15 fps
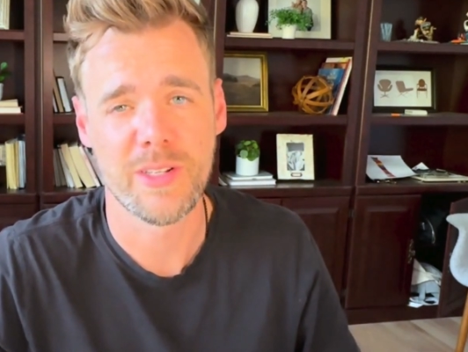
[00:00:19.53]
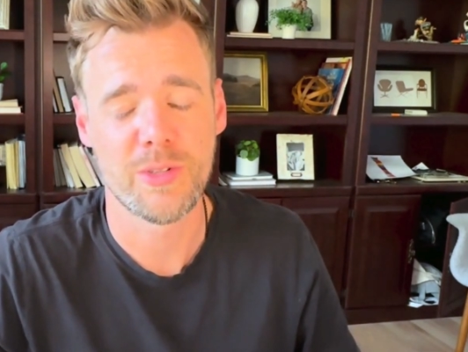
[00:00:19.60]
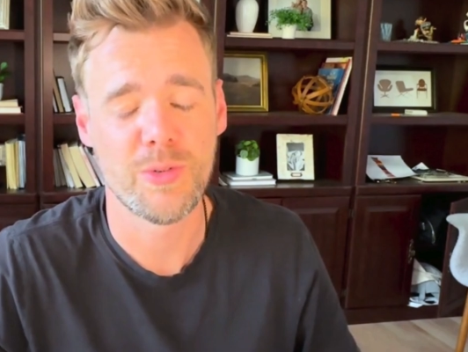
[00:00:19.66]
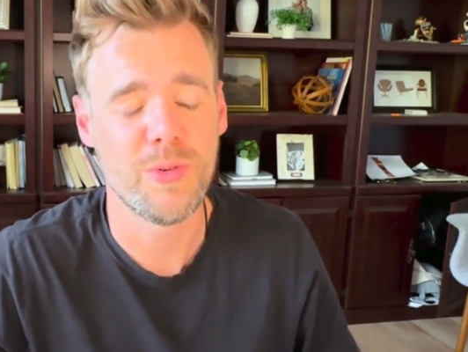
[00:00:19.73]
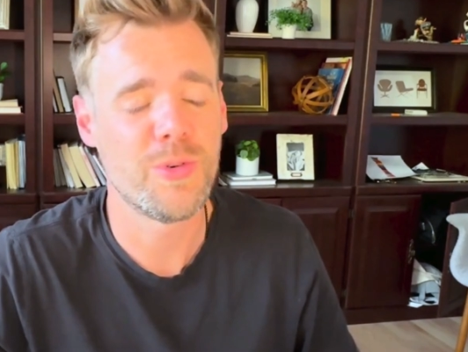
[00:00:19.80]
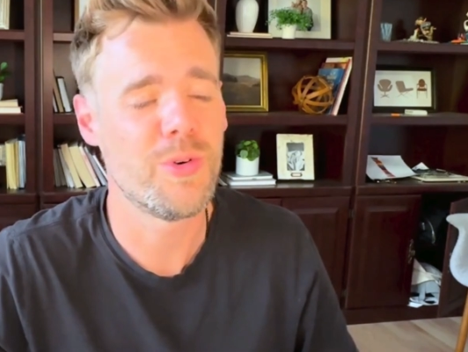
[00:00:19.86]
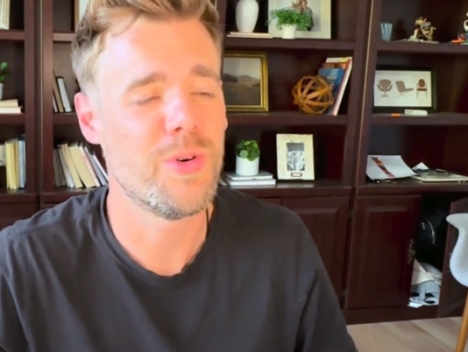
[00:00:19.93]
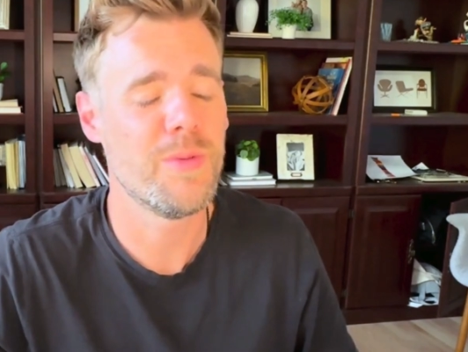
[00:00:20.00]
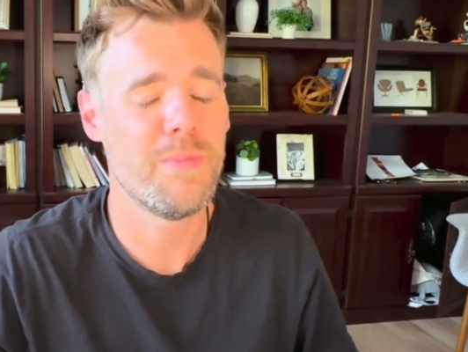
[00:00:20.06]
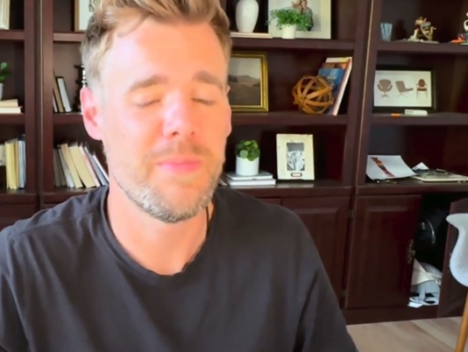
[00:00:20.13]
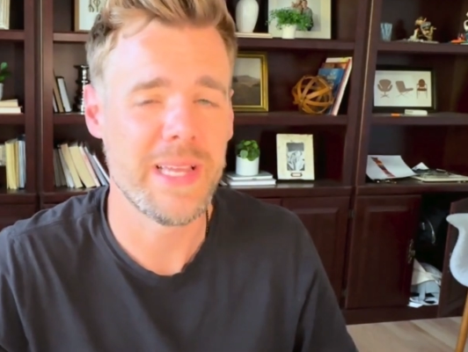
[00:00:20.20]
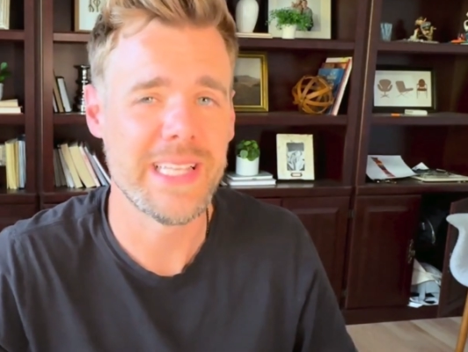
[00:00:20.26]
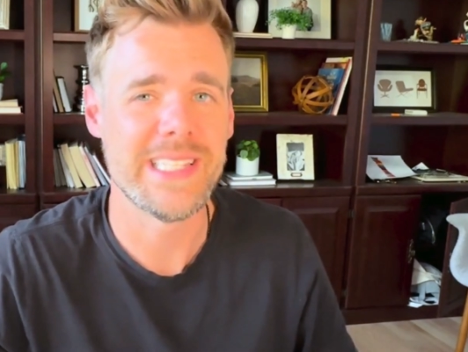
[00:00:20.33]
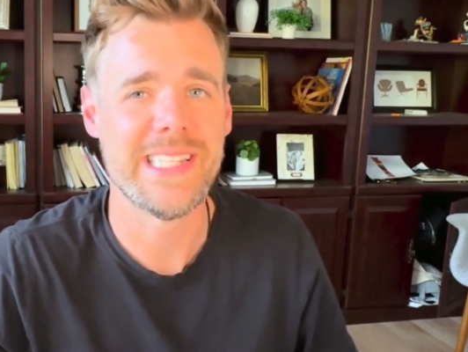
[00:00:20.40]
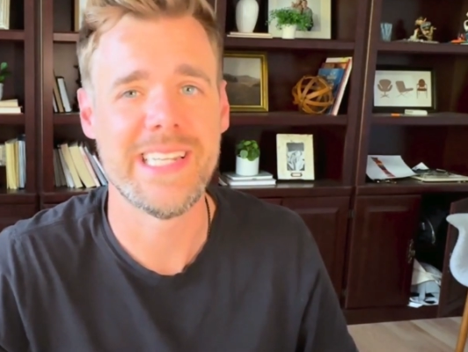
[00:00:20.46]
Google
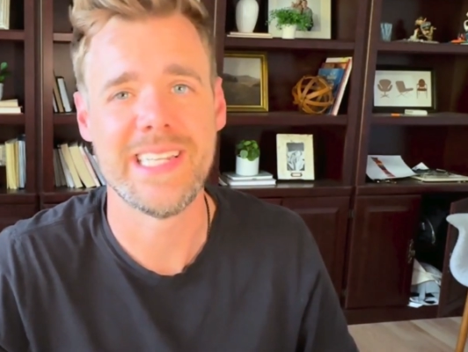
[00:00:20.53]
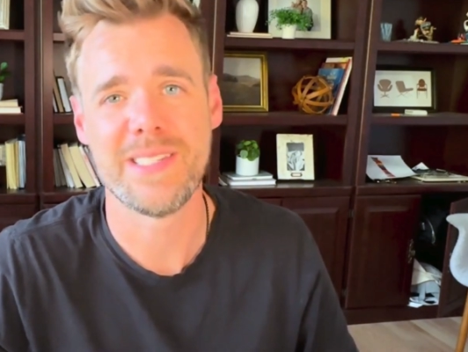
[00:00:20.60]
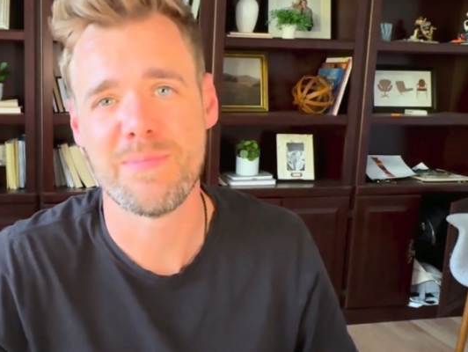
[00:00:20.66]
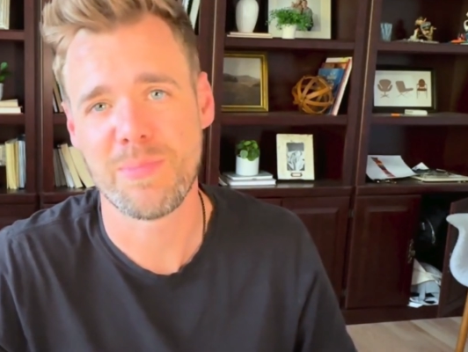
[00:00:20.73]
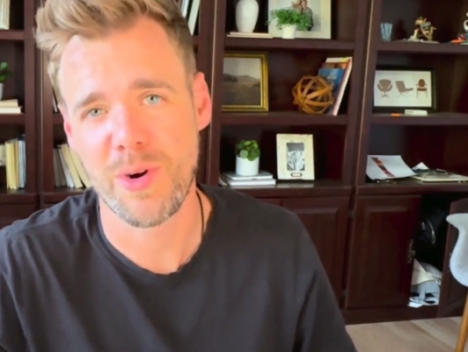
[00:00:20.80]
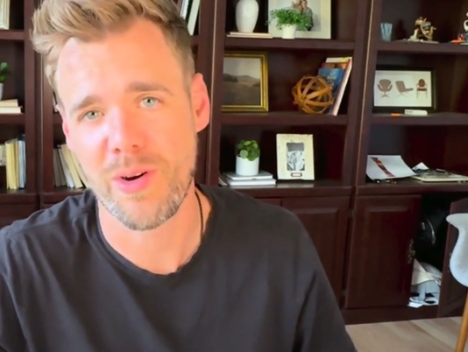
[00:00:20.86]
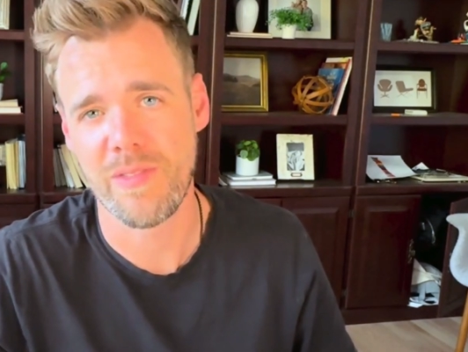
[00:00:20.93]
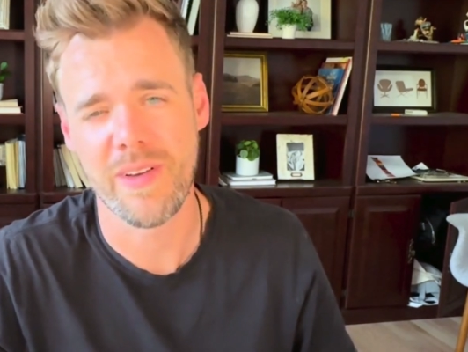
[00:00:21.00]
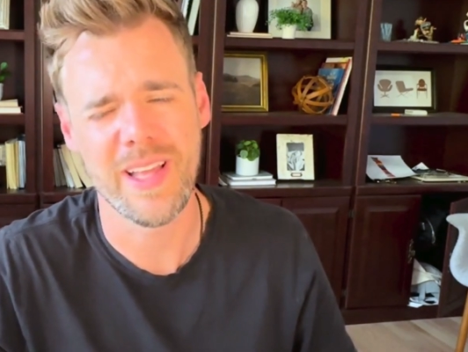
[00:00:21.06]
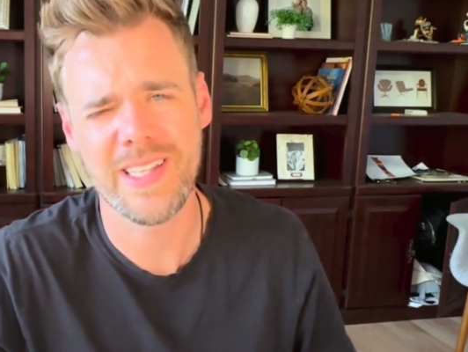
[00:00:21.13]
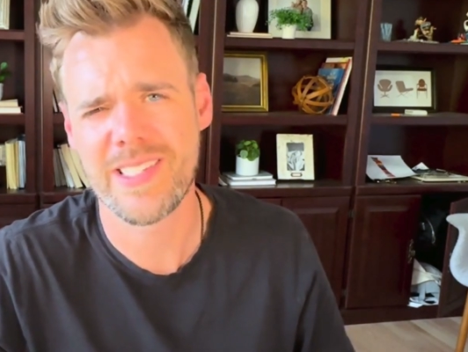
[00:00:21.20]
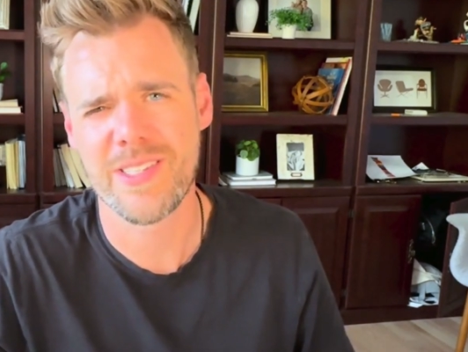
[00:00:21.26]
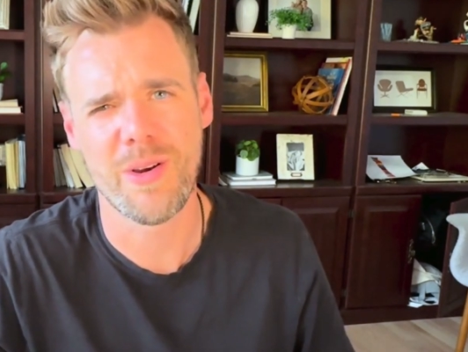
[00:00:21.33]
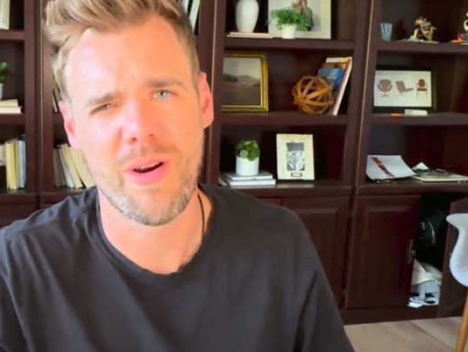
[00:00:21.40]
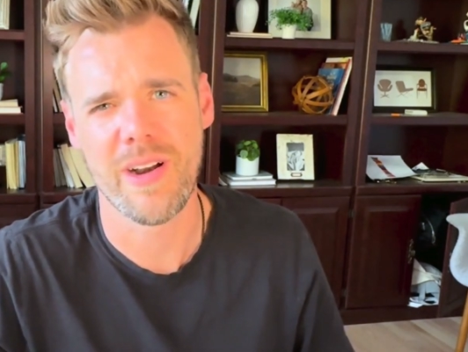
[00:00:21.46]
Business Profile.
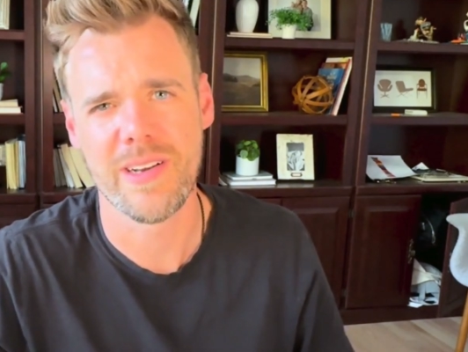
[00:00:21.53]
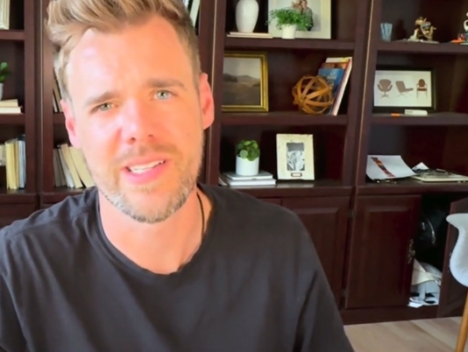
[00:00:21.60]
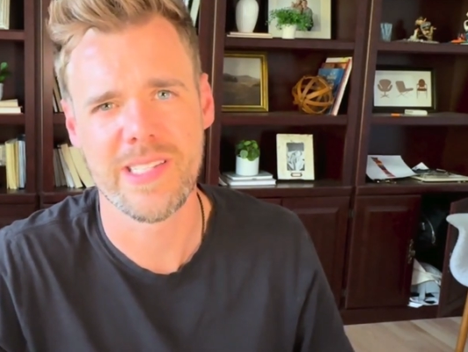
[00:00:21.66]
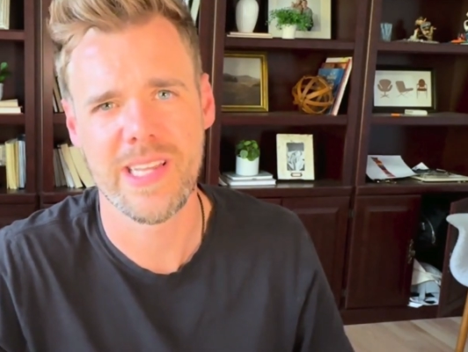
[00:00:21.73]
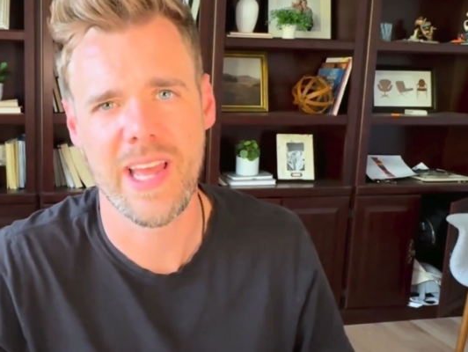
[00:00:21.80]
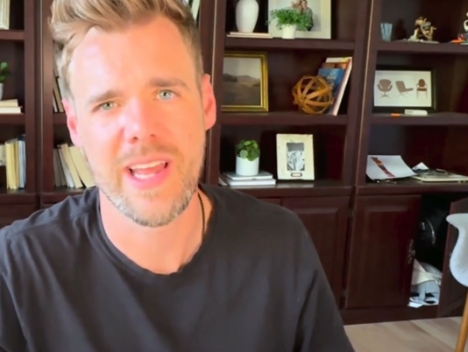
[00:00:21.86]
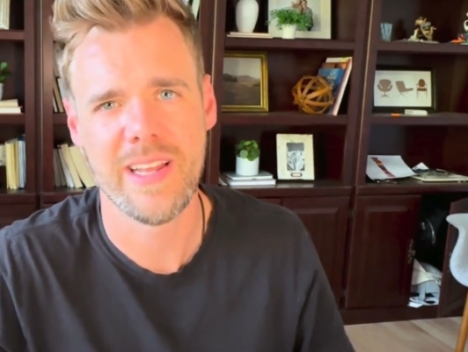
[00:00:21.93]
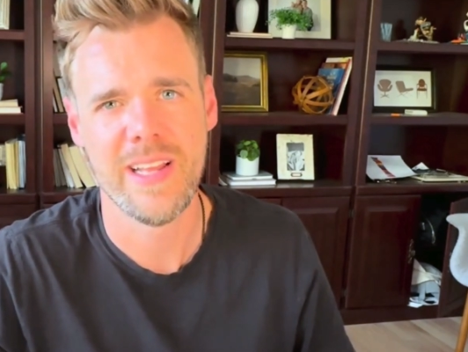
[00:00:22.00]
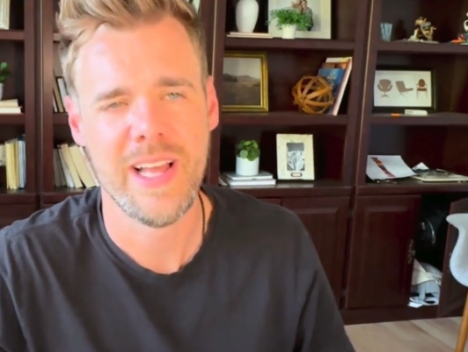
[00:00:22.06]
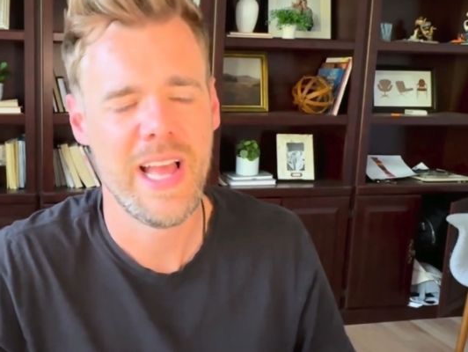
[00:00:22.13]
That's so hard to say.